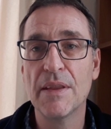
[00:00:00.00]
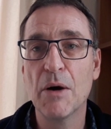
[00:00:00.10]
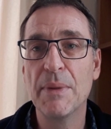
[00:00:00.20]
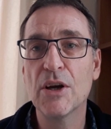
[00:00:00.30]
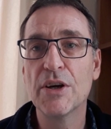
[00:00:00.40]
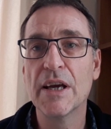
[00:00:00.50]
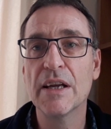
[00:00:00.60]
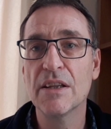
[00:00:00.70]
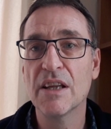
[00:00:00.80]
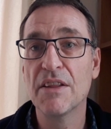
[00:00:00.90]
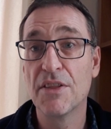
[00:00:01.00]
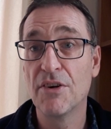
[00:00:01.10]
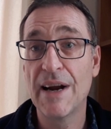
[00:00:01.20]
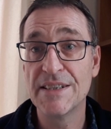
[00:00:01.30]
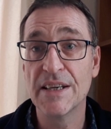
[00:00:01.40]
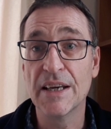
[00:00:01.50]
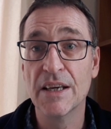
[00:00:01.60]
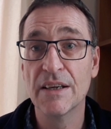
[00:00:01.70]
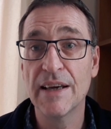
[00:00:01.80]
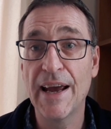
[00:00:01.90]
they'll be looking in the thoracic
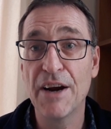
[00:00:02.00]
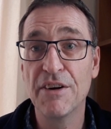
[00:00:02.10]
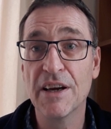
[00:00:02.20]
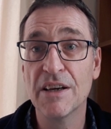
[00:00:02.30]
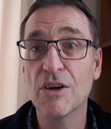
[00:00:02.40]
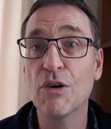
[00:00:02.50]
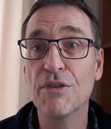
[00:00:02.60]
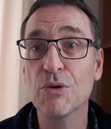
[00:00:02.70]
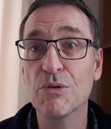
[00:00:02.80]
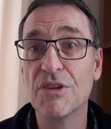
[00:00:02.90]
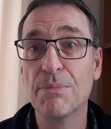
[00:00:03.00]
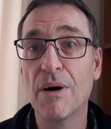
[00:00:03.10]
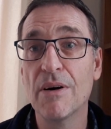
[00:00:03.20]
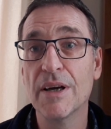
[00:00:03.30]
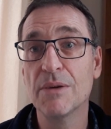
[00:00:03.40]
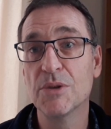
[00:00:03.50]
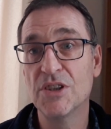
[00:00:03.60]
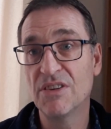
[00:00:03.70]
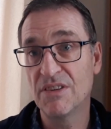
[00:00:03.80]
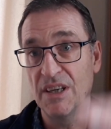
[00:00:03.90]
area of your spine,
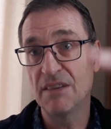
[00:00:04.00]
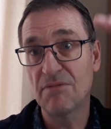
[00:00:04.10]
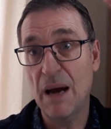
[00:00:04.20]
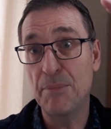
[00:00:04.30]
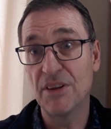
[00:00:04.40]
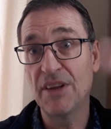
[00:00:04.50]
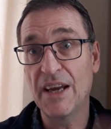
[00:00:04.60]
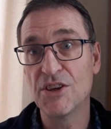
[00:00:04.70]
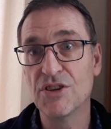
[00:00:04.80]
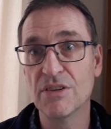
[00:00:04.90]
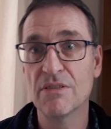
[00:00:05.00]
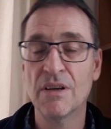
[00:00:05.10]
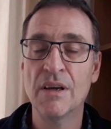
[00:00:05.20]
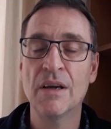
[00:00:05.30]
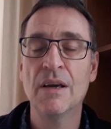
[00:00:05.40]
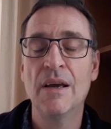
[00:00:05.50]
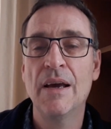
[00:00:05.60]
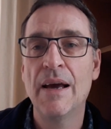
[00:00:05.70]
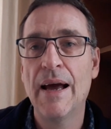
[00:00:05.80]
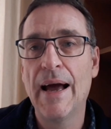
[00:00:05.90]
which is the upper section.
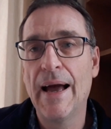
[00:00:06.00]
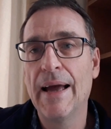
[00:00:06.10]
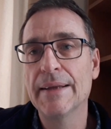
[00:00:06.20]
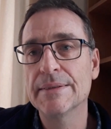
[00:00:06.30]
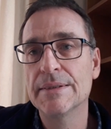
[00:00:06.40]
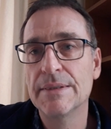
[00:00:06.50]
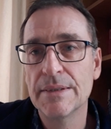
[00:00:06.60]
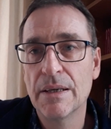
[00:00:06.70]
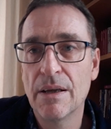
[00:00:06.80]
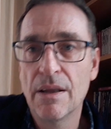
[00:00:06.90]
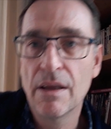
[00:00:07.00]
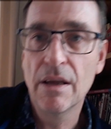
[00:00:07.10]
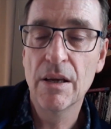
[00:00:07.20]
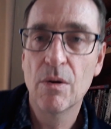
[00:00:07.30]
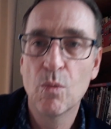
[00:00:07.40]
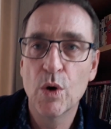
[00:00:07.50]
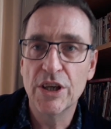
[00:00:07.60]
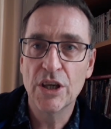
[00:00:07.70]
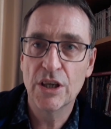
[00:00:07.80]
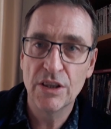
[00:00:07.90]
And
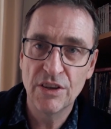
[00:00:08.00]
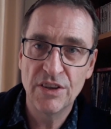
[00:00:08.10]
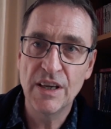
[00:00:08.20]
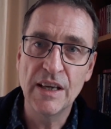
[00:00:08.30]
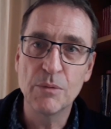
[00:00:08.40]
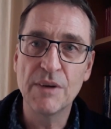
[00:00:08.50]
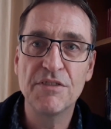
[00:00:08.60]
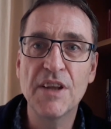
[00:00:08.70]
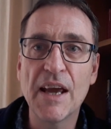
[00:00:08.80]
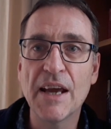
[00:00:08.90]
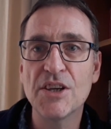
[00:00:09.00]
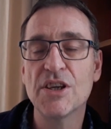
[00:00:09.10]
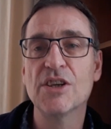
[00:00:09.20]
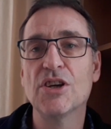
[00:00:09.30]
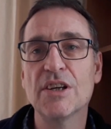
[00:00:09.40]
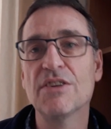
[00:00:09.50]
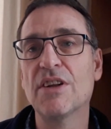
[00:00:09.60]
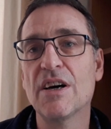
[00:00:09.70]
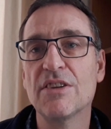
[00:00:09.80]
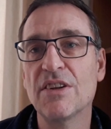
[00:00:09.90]
what you can see with DISH is you can
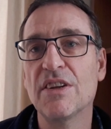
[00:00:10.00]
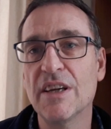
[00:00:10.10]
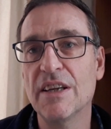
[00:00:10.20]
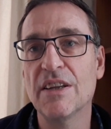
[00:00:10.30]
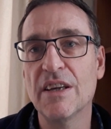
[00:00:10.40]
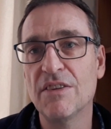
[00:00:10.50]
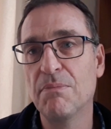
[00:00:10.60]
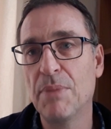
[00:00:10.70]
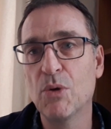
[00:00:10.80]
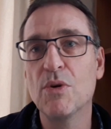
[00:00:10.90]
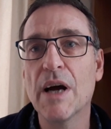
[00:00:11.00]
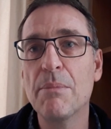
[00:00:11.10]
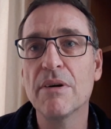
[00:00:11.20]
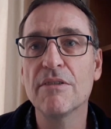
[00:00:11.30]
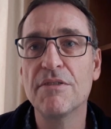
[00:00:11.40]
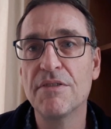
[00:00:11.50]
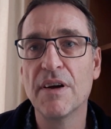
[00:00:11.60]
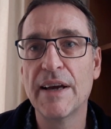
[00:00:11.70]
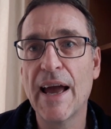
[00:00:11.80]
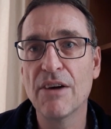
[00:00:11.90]
start to see this build-up of
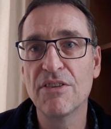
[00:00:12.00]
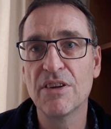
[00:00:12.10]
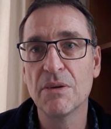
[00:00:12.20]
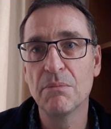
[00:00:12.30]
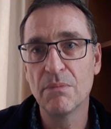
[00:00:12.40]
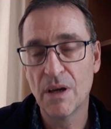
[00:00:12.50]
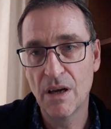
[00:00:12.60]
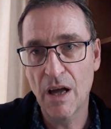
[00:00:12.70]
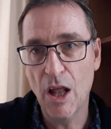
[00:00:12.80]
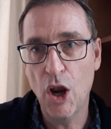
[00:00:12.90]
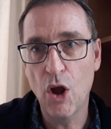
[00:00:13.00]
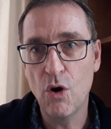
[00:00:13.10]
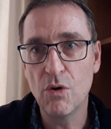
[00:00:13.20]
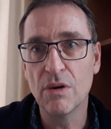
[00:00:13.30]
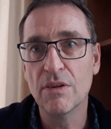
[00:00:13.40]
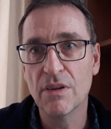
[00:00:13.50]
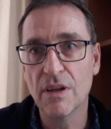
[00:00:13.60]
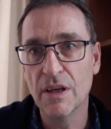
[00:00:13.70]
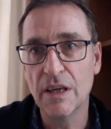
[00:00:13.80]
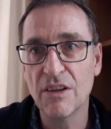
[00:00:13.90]
calcium along
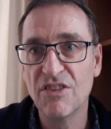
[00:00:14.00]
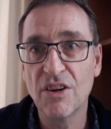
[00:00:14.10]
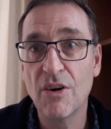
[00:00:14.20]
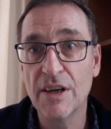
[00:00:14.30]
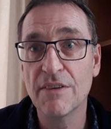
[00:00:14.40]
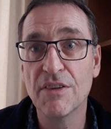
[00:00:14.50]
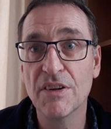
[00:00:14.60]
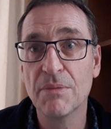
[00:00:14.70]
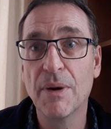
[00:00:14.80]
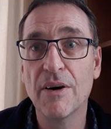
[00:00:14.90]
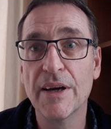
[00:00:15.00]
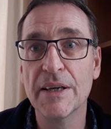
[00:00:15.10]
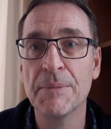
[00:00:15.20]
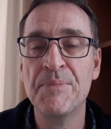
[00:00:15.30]
the side of the spine.